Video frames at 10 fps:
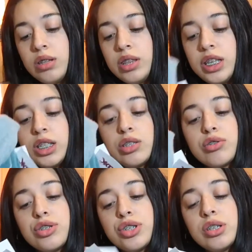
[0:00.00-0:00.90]
These
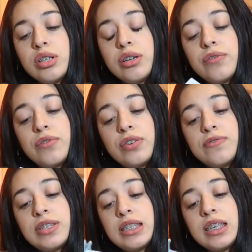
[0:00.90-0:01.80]
originally
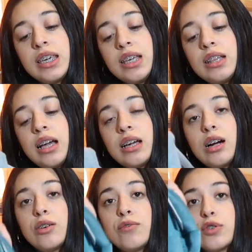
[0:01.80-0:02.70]
$15, I
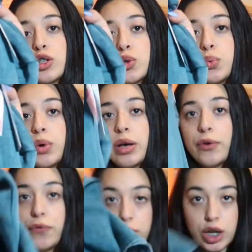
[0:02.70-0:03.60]
got them for $12.